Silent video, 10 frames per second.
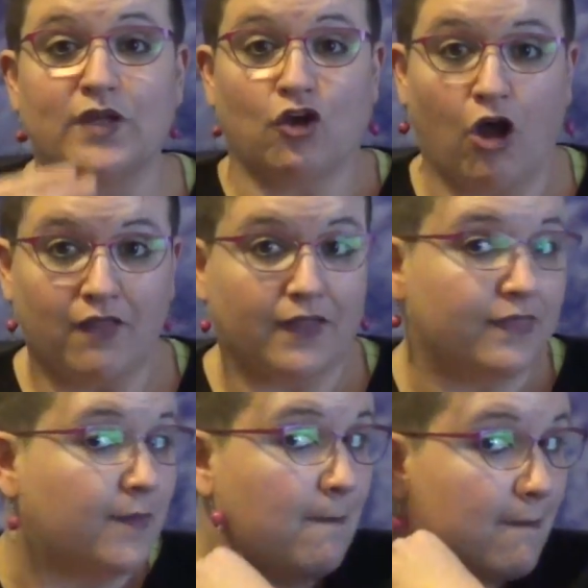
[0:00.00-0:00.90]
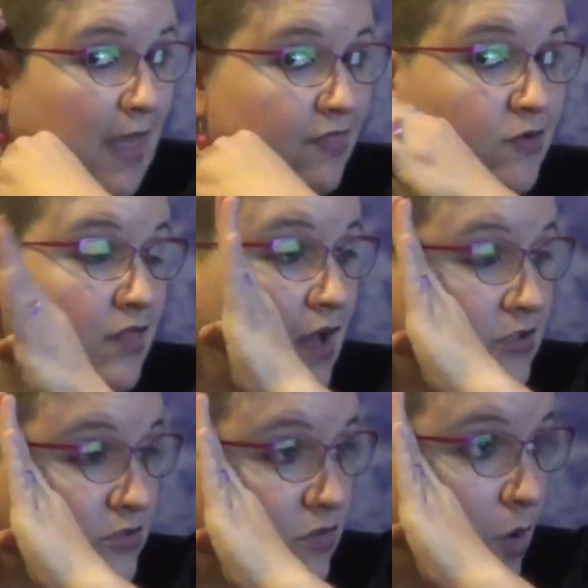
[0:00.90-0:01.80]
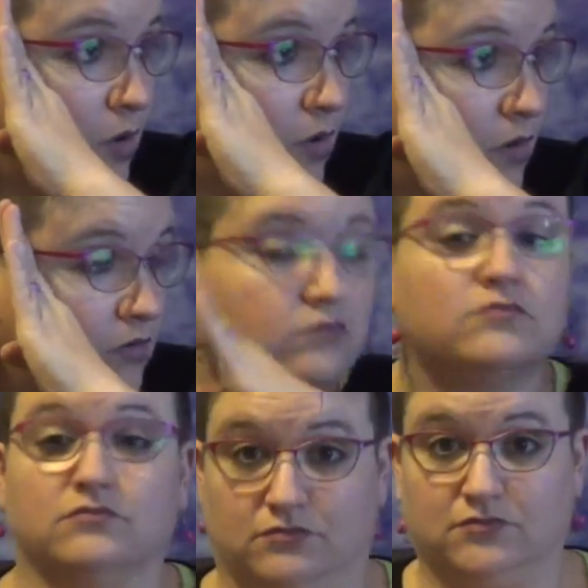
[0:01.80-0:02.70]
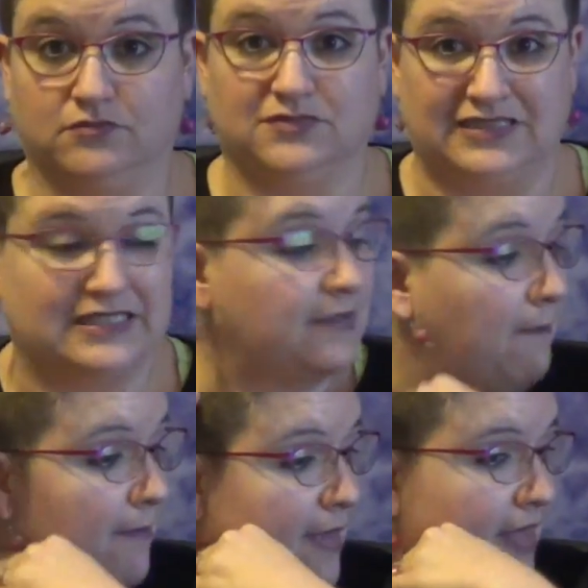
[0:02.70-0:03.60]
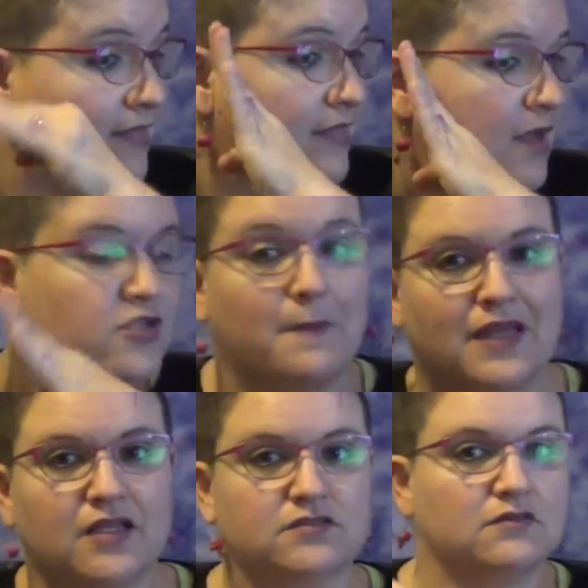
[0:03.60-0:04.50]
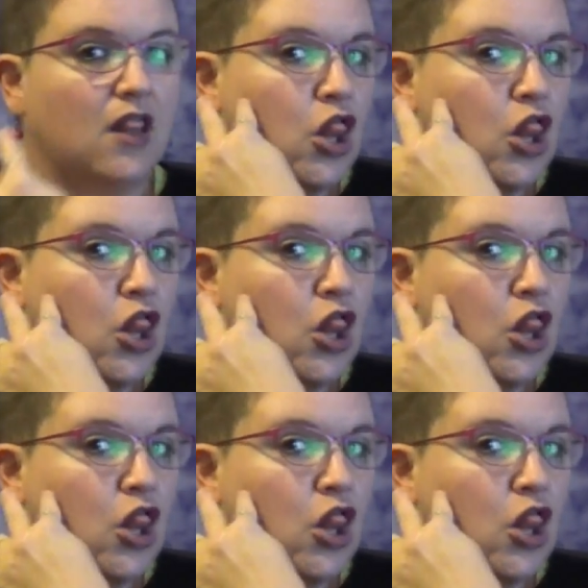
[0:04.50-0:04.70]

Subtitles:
in the hearing world, we typically call that the pathological